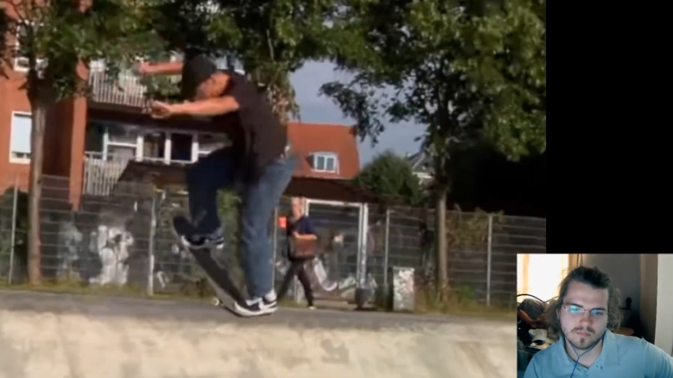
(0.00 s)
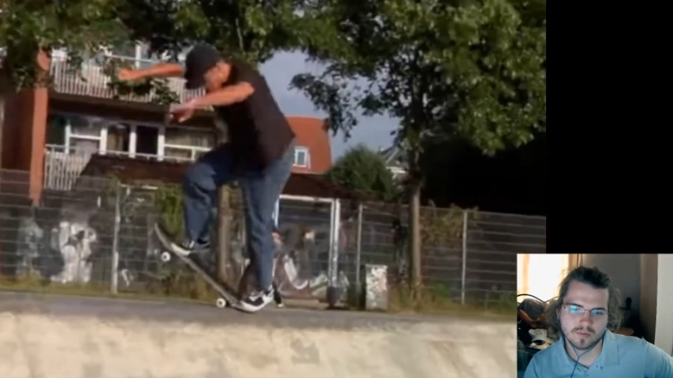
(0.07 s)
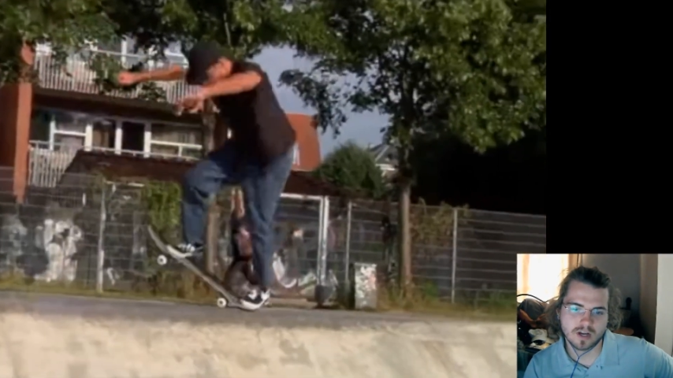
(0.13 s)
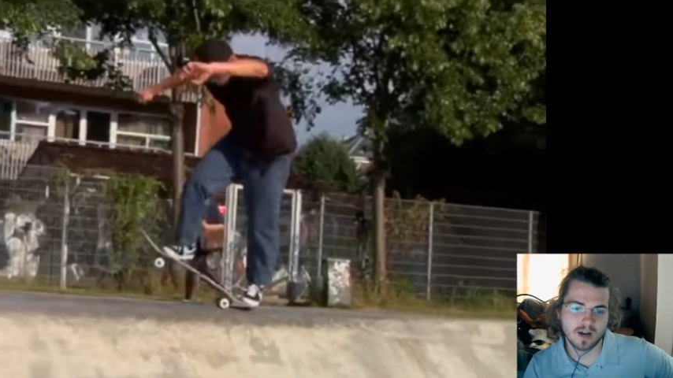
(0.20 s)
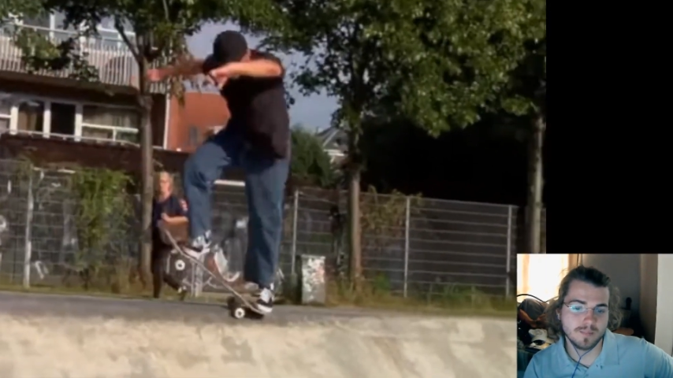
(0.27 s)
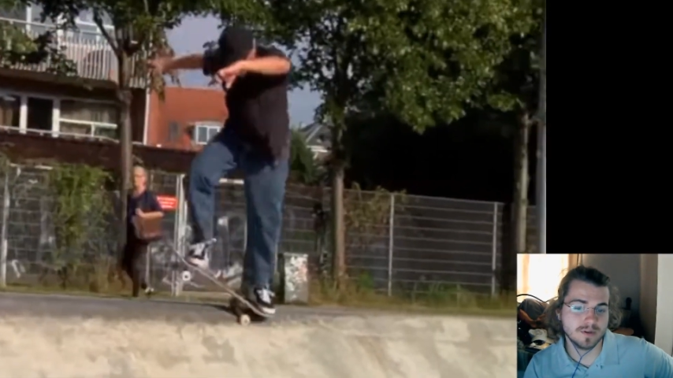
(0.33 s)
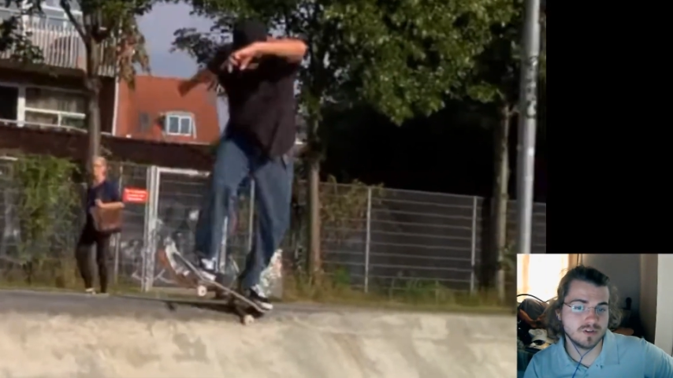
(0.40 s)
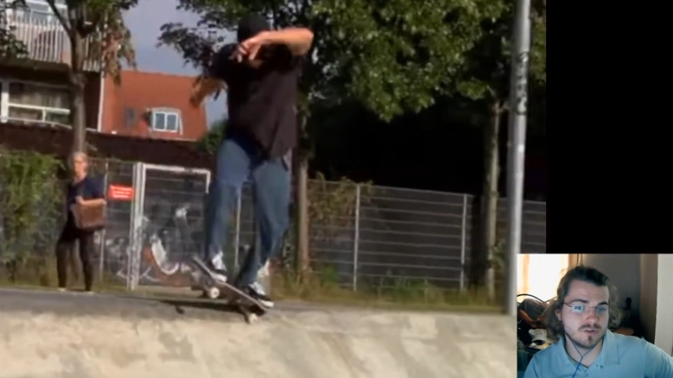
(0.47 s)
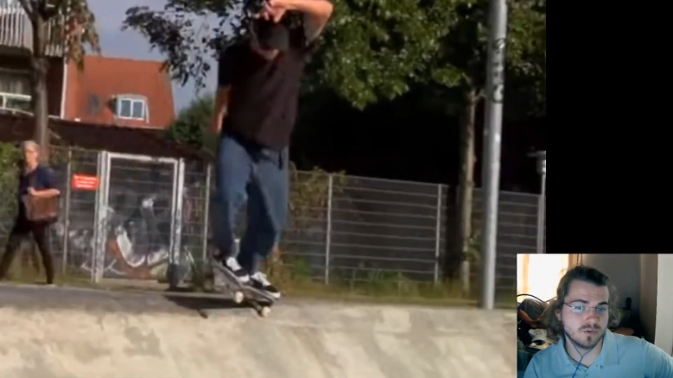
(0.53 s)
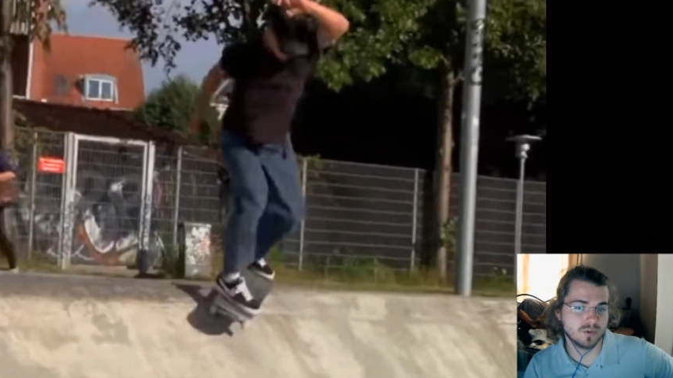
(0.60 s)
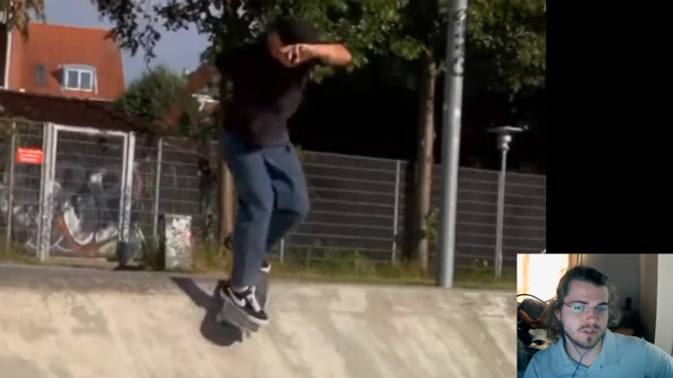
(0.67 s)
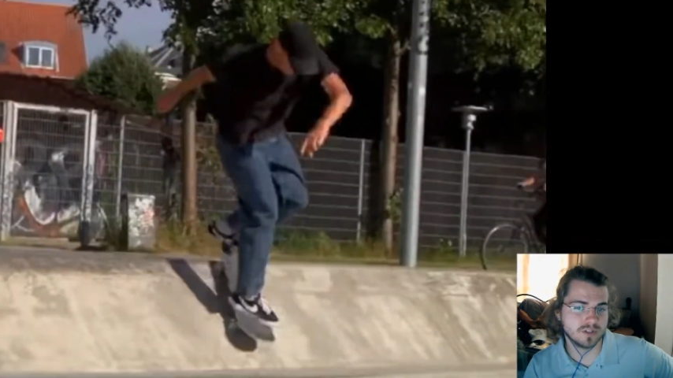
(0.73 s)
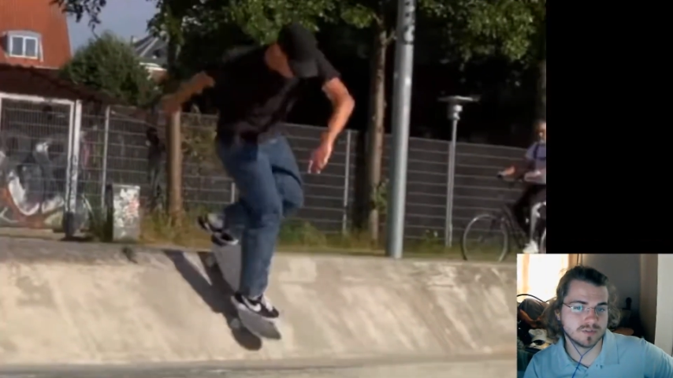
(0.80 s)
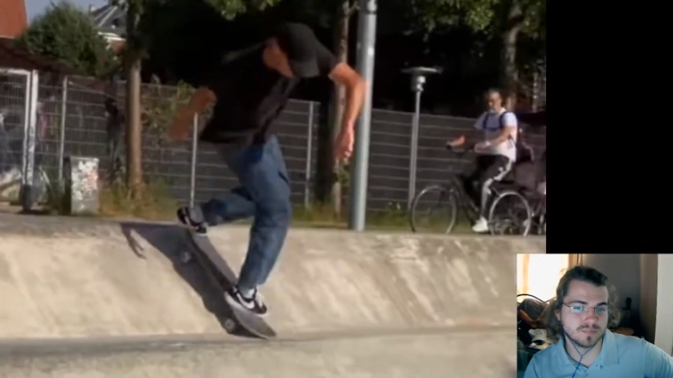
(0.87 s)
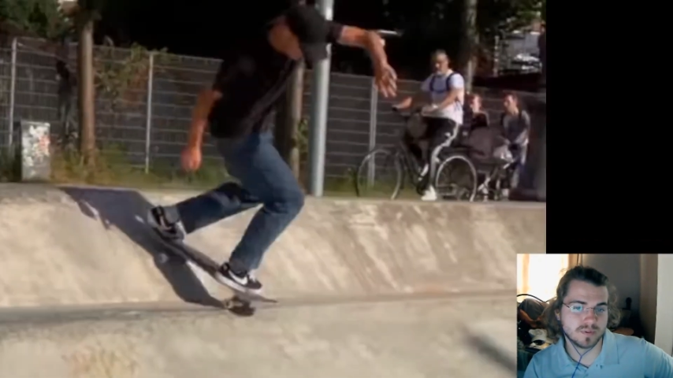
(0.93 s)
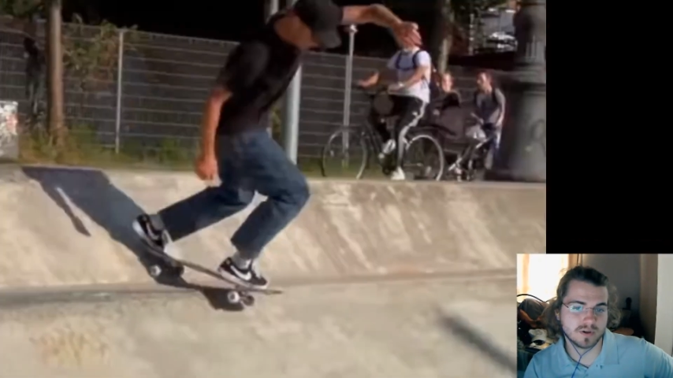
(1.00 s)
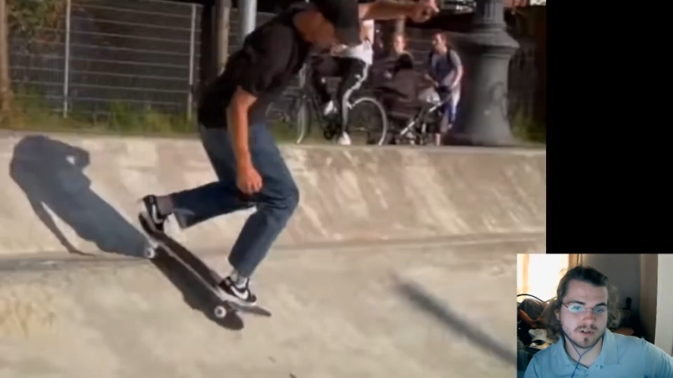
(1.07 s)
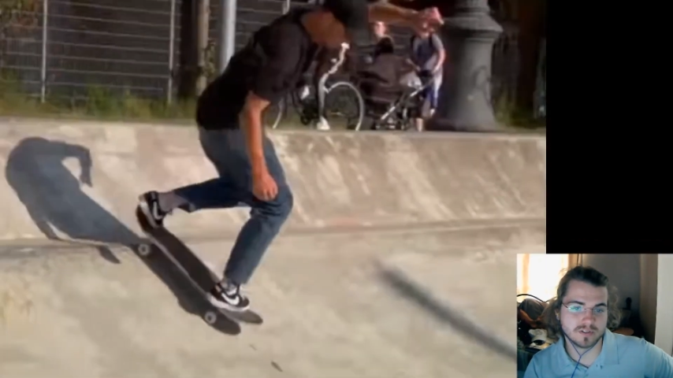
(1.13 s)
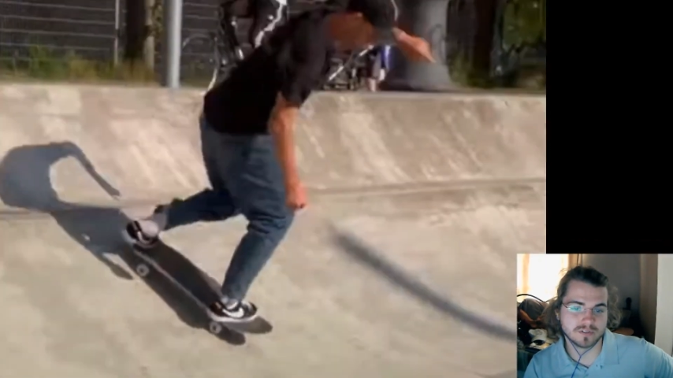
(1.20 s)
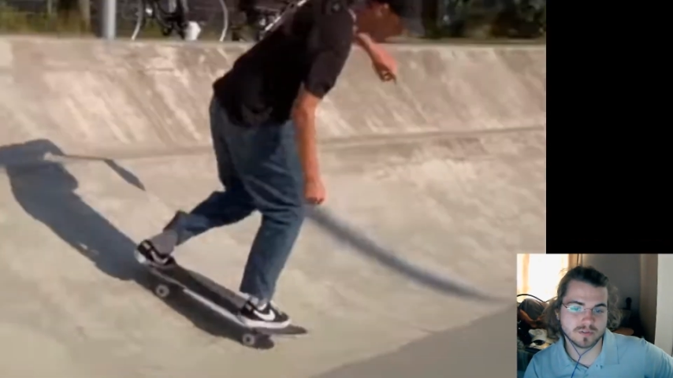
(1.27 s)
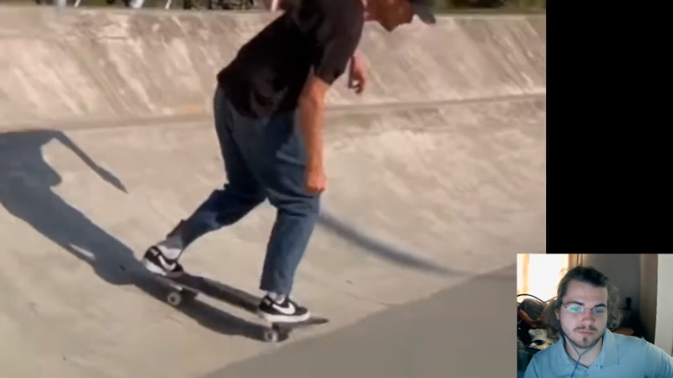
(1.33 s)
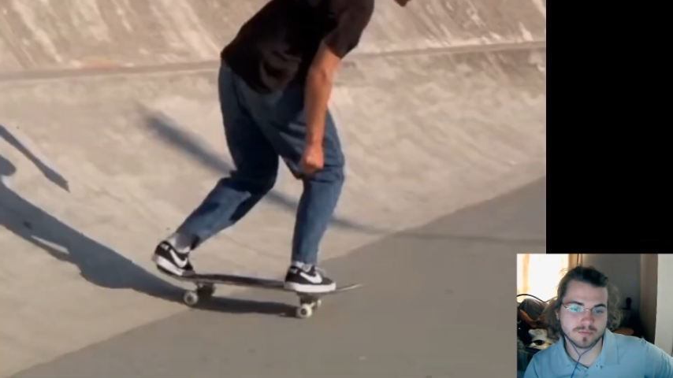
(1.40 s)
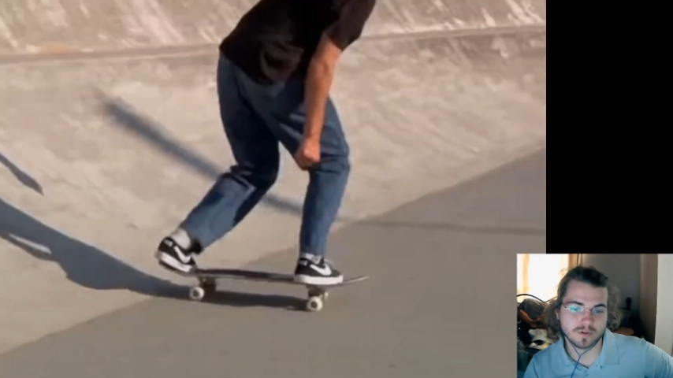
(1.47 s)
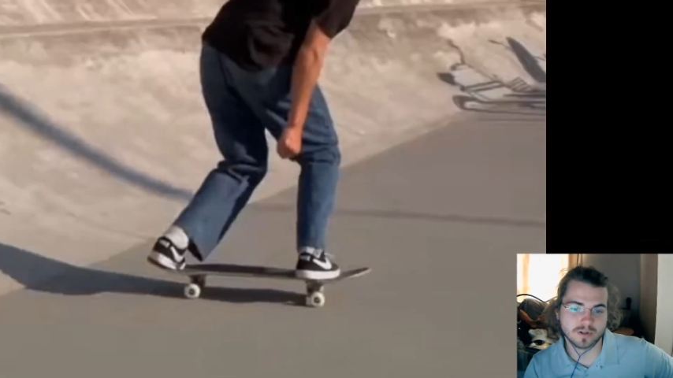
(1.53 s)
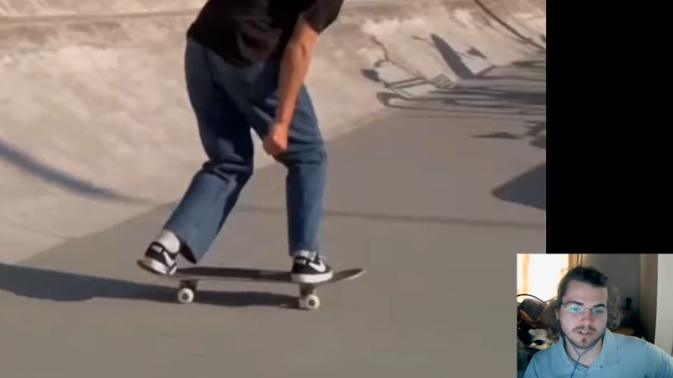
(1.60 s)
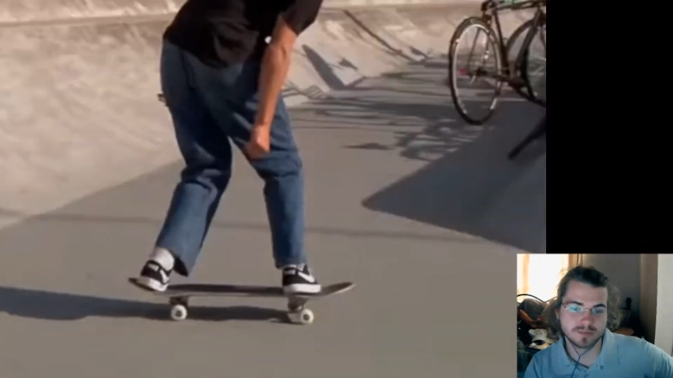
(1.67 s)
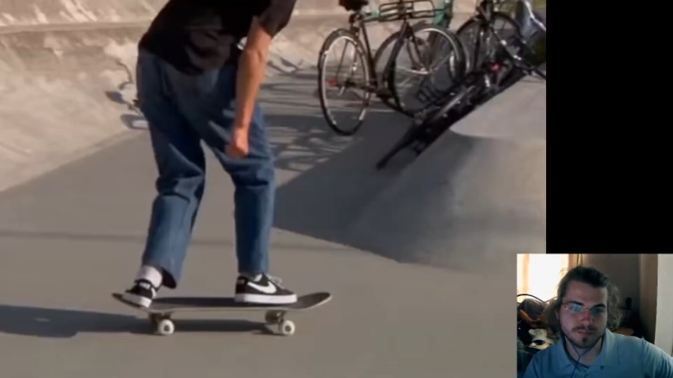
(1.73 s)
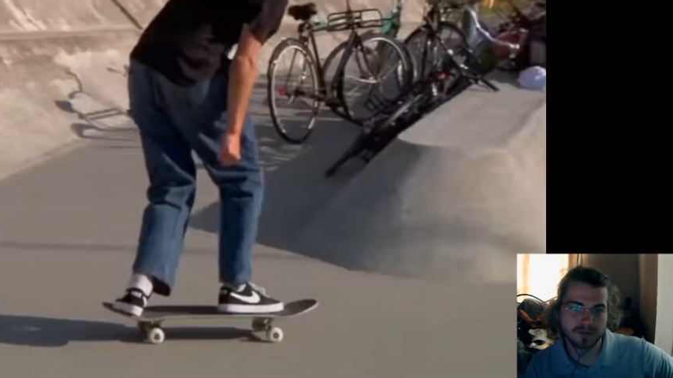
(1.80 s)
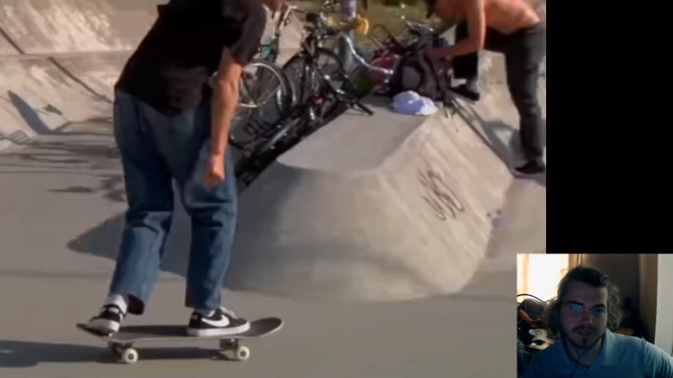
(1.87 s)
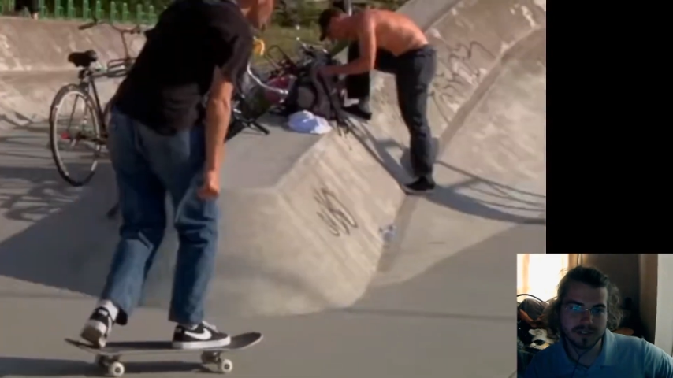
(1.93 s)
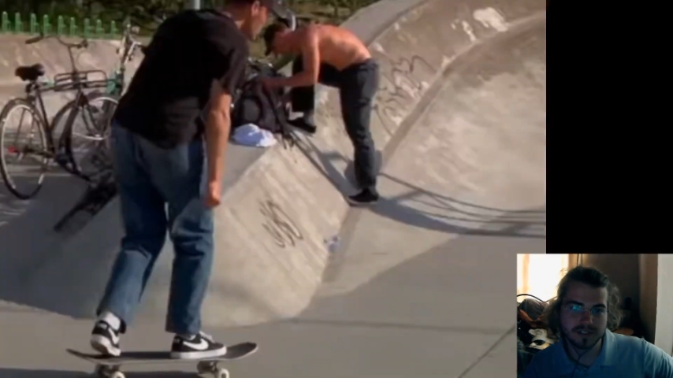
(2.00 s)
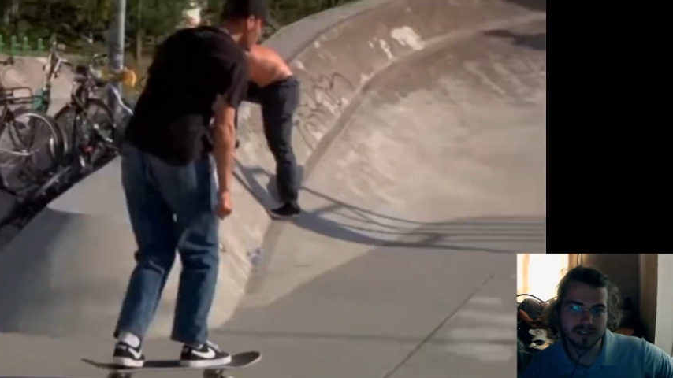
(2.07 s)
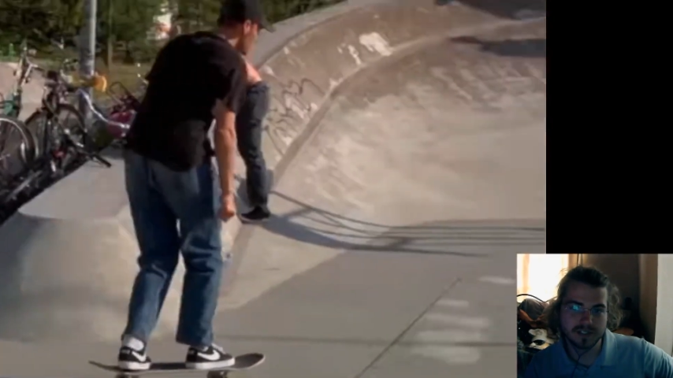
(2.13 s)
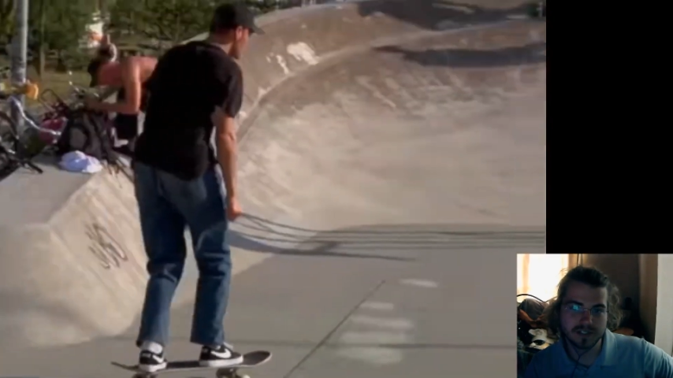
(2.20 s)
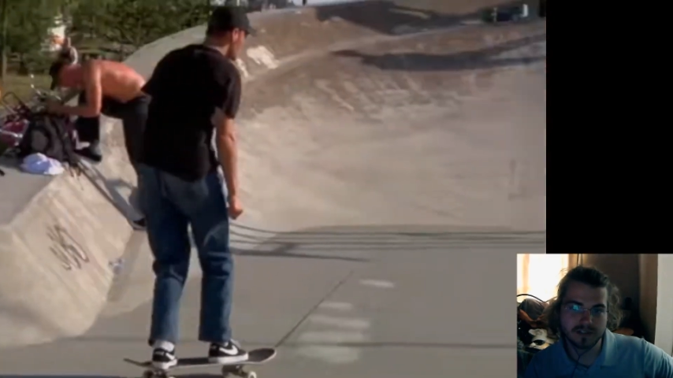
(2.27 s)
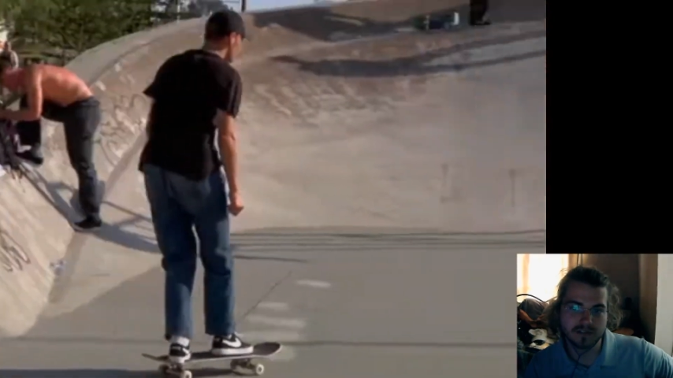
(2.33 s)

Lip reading: I'm enjoying this part so far, it's pretty sick.